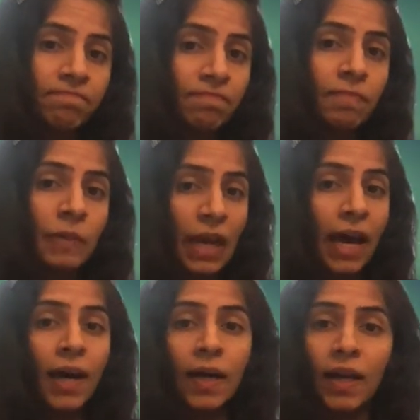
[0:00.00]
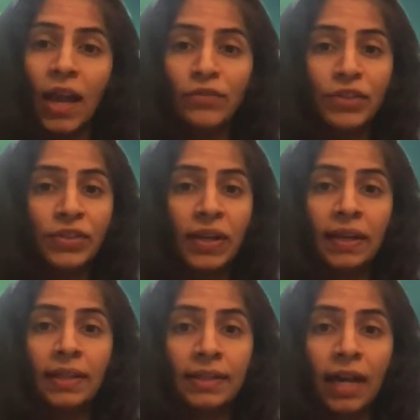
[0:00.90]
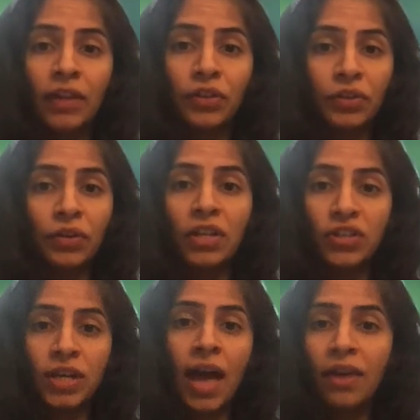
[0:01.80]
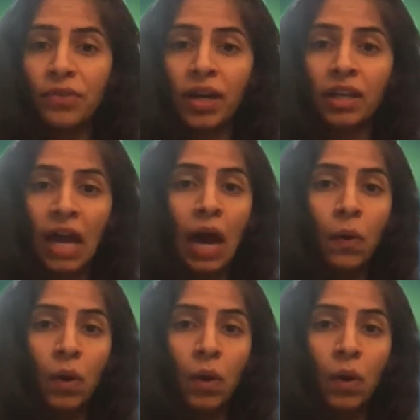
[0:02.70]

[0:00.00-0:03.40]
Yeah, everything that Dhritarashtra had right now,